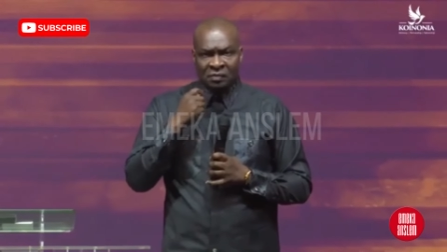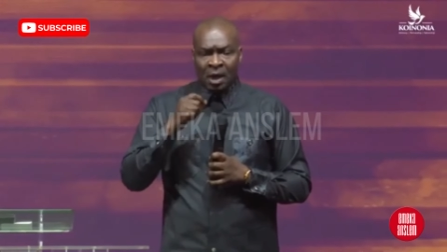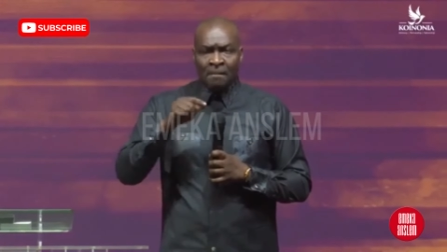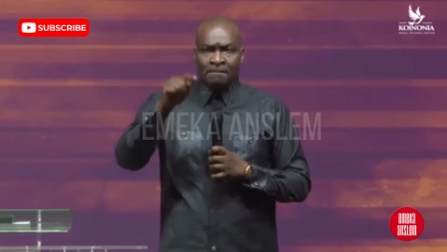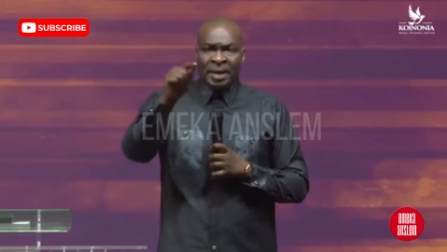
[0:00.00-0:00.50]

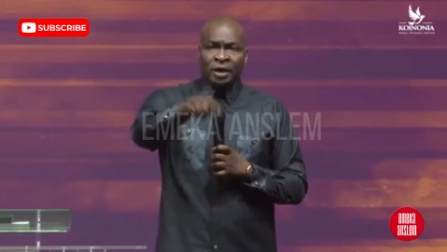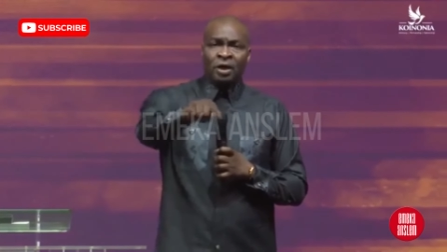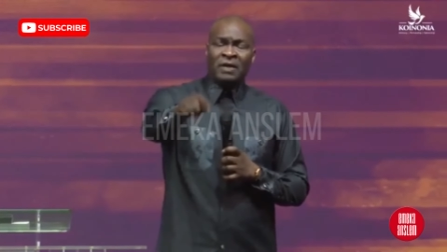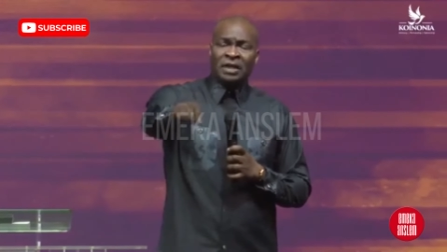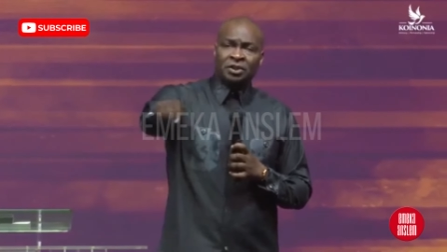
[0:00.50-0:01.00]
Many
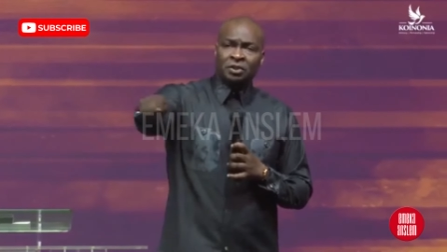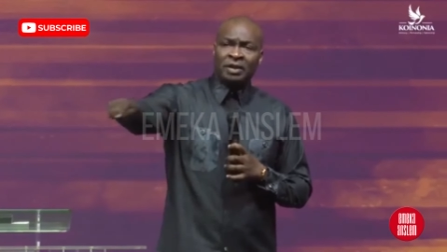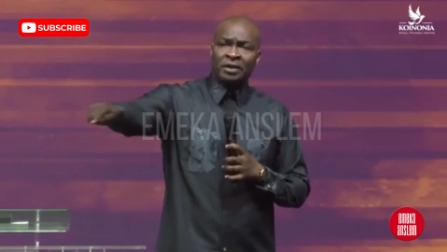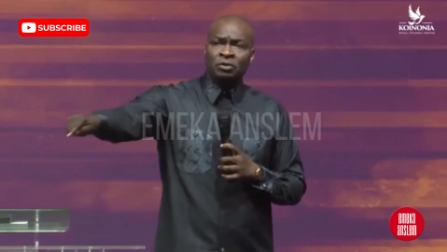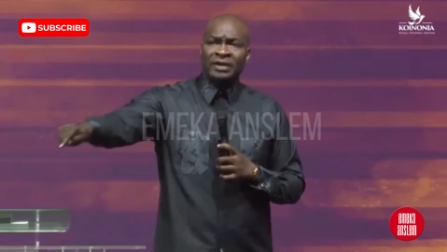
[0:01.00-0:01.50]
of our
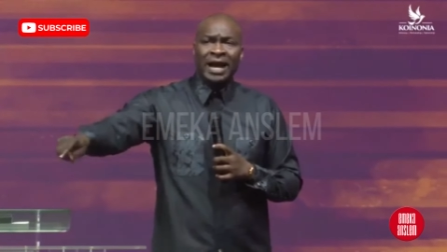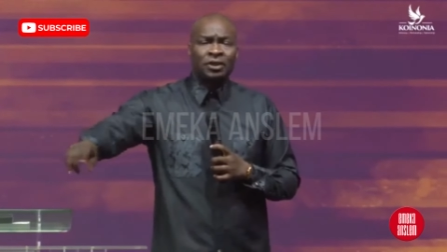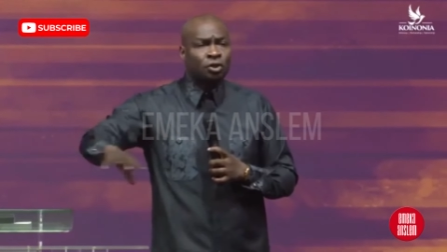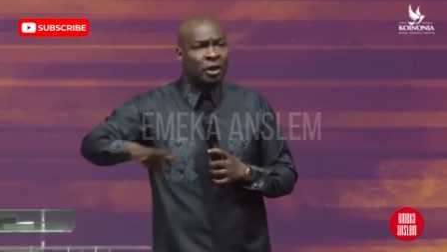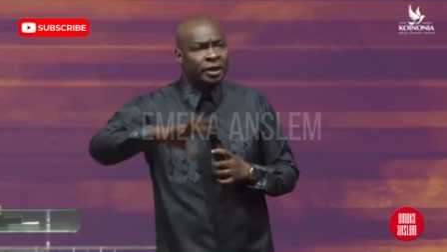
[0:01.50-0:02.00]
children today are
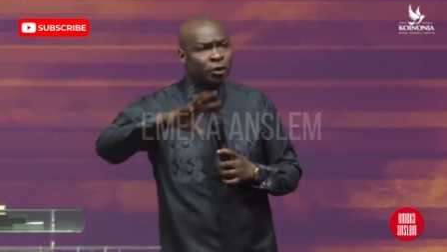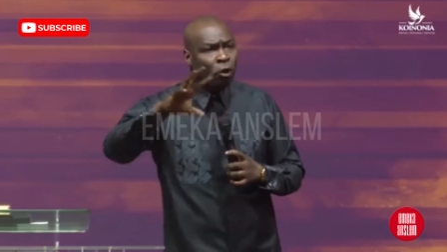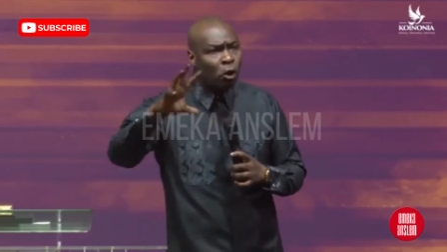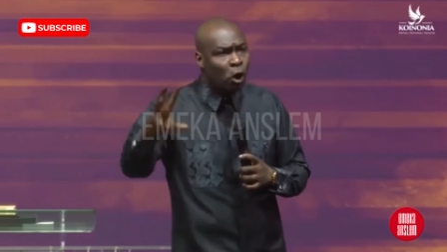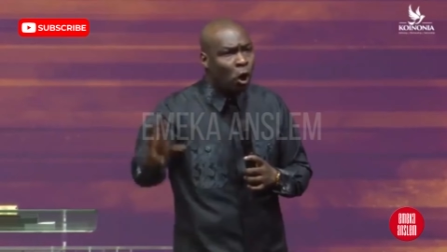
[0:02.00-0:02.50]
joining
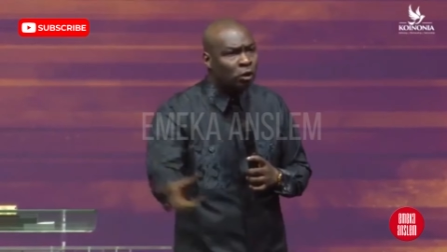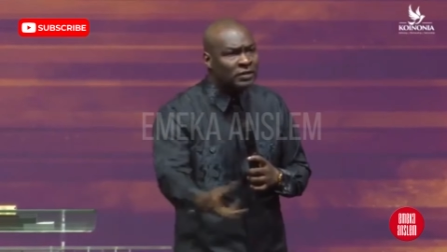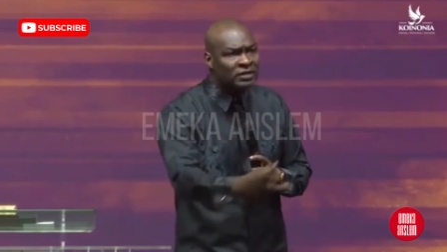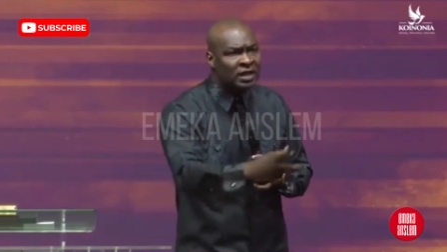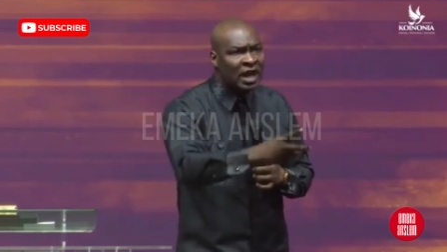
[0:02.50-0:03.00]

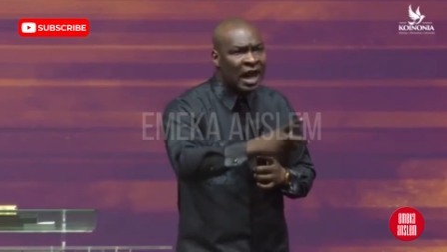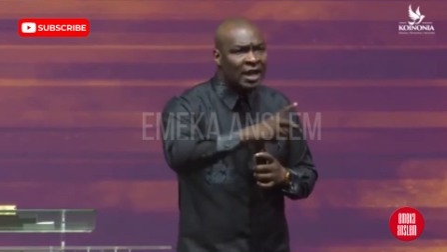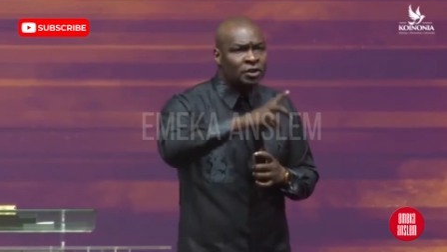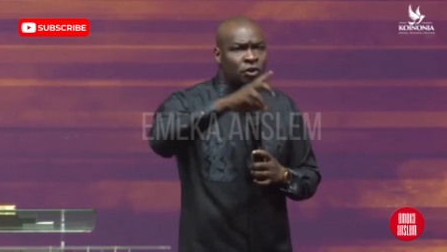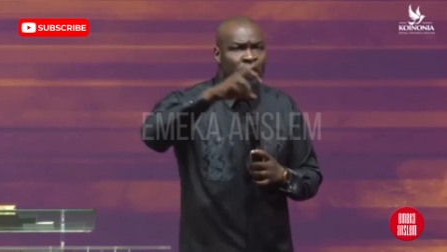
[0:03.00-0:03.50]
occults
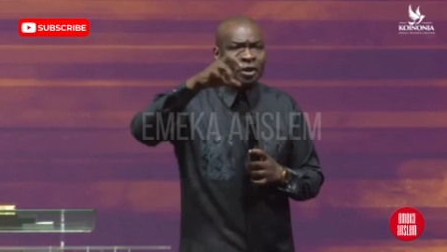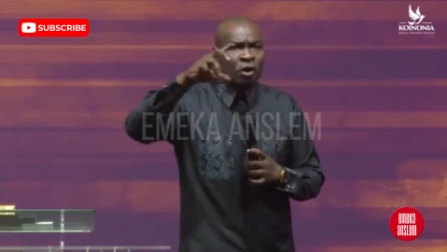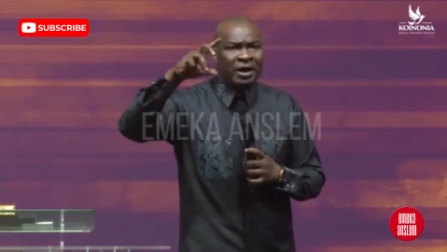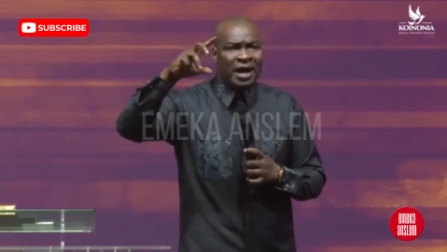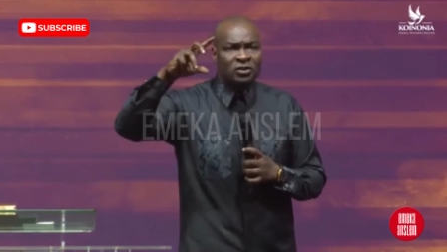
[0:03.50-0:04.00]
and joining
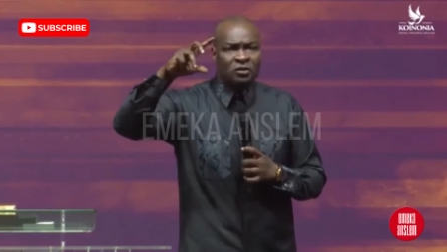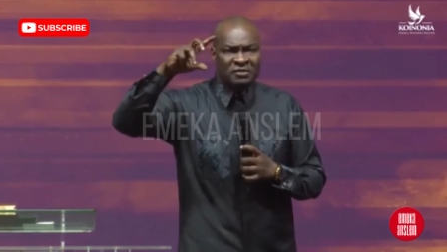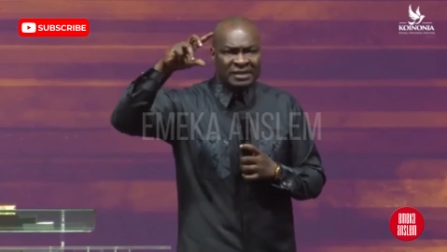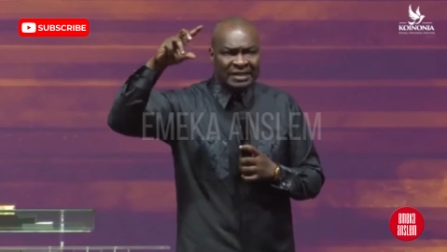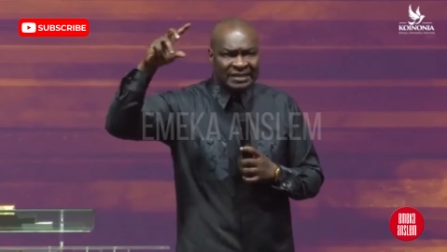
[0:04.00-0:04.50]
all kinds of
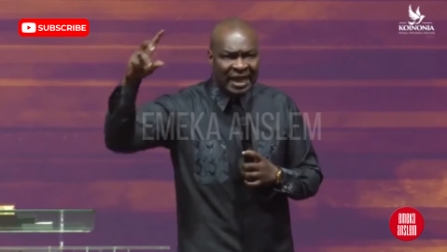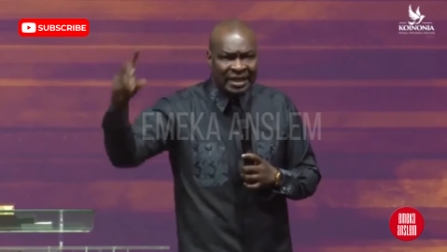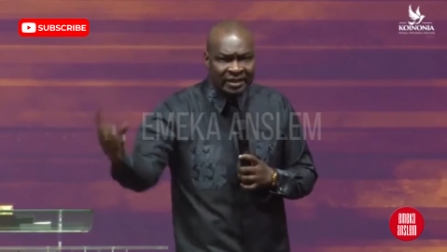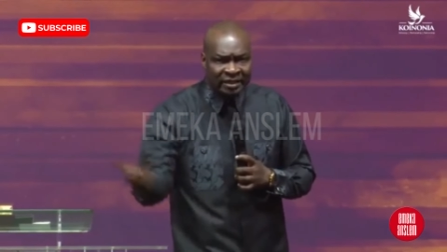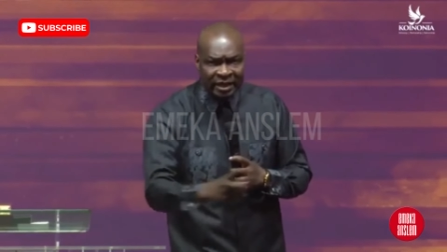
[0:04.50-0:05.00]

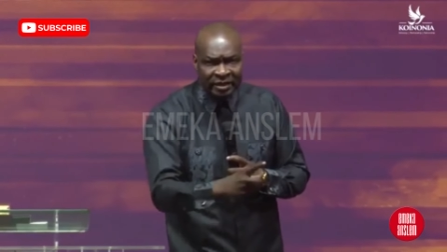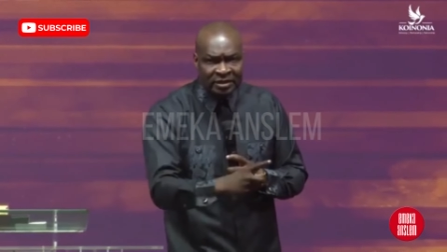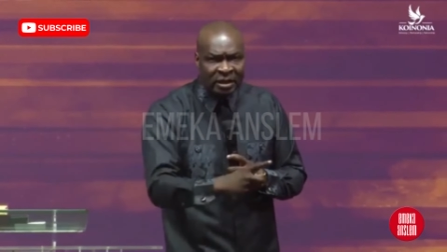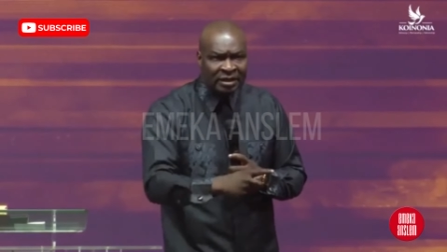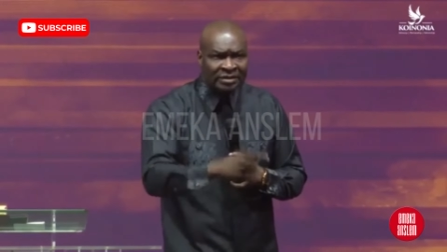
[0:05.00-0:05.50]
satanic
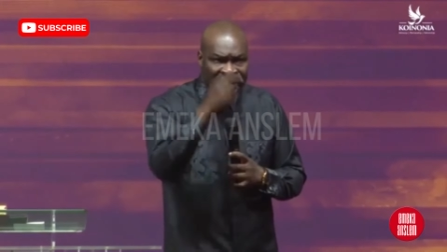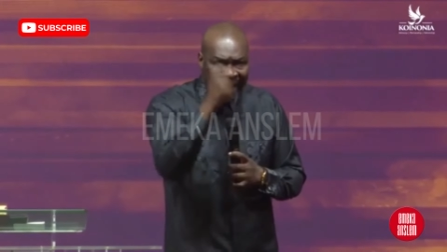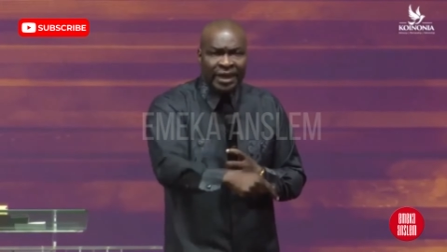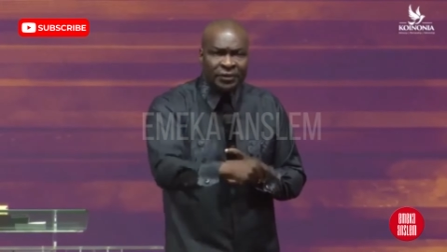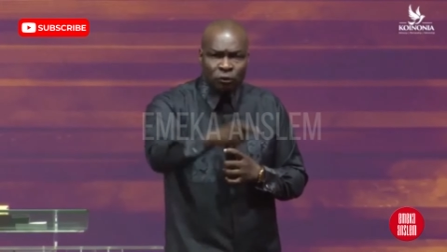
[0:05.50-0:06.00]
things
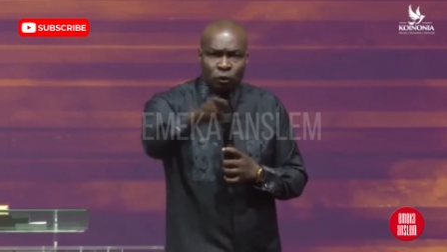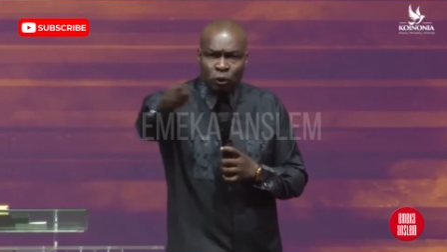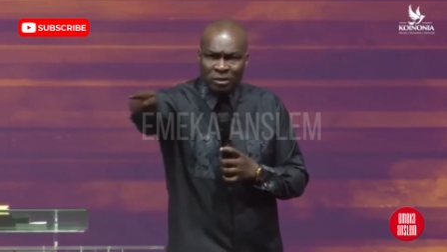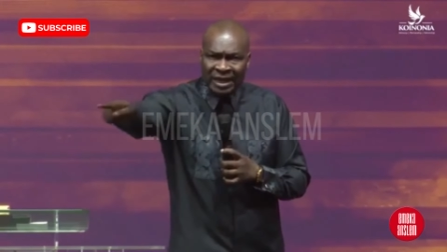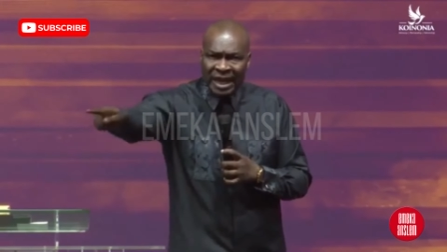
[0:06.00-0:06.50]
thanks to
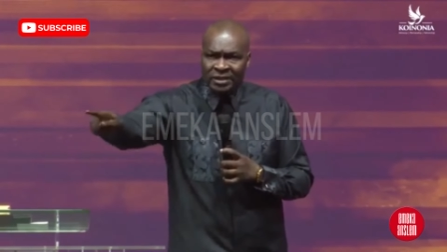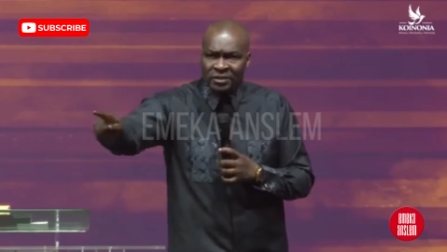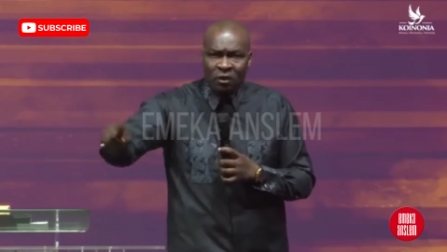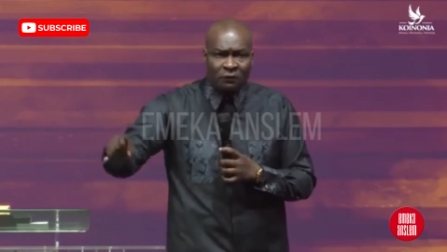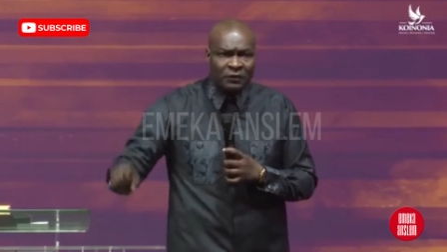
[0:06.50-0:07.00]
those
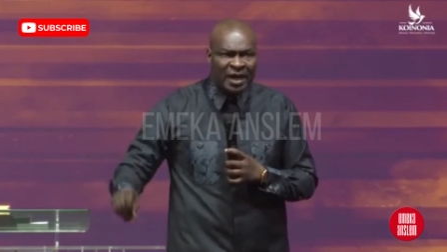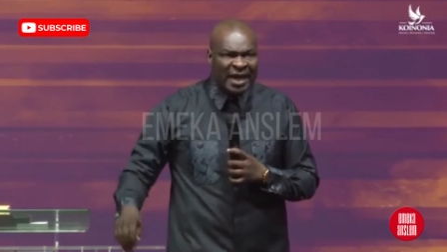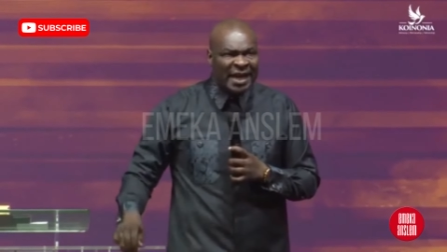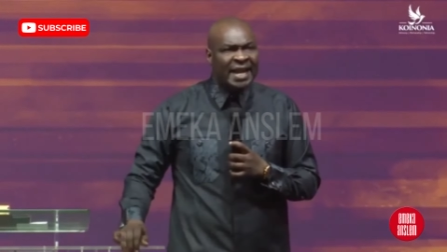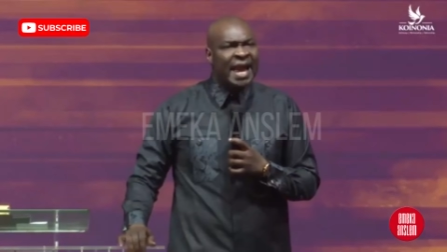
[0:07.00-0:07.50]
kinds of
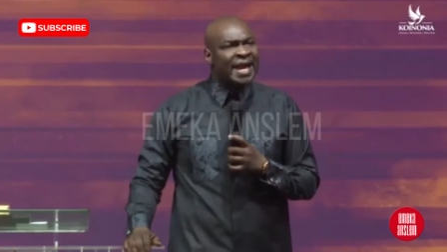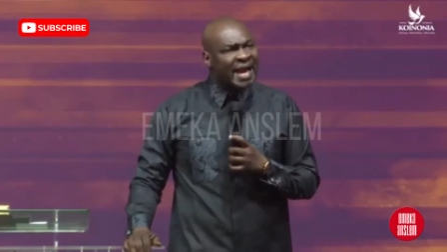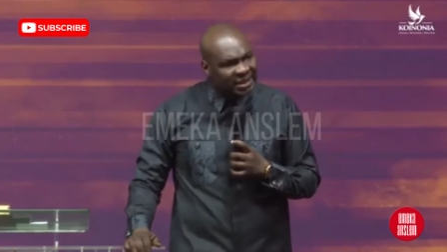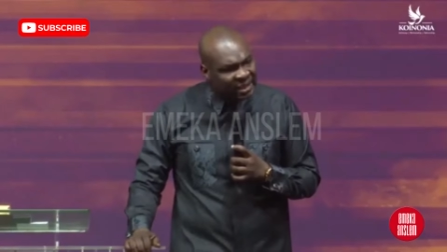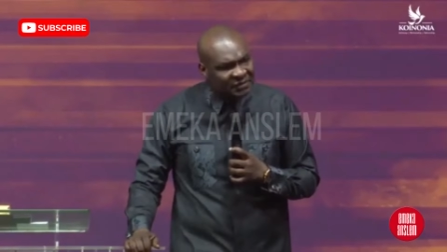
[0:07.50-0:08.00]

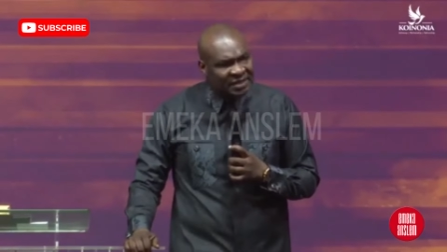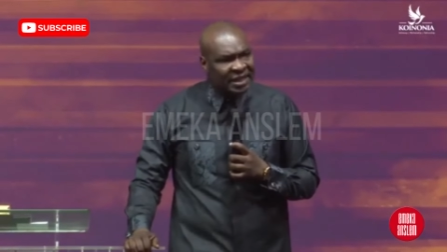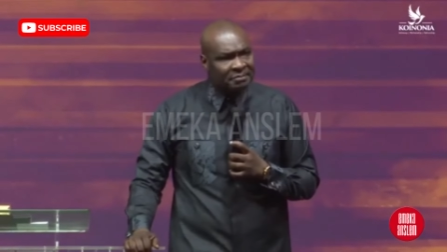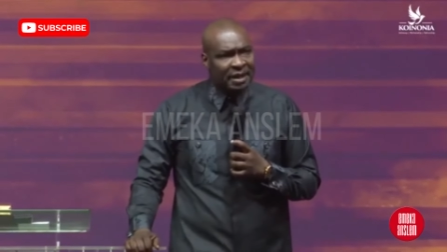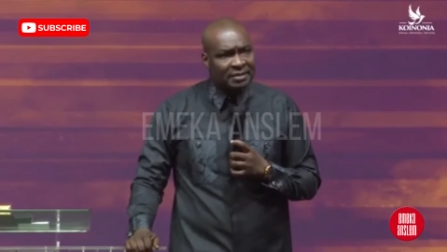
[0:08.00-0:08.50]
negative
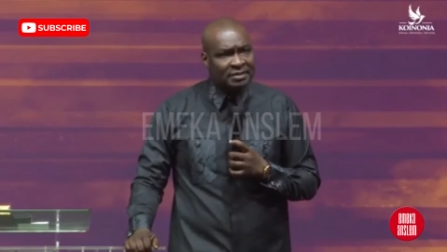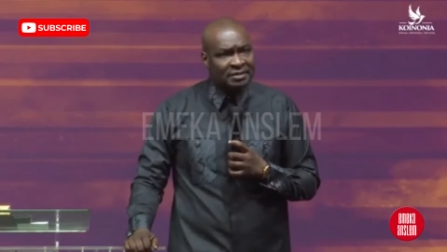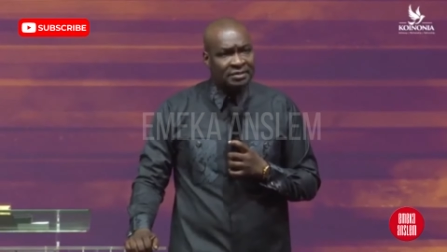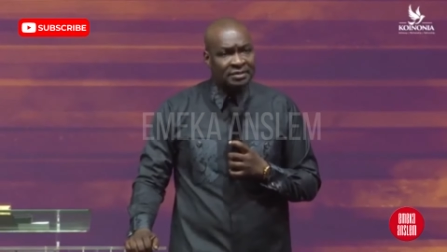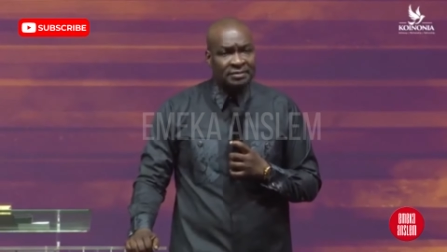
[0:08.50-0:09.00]
statements.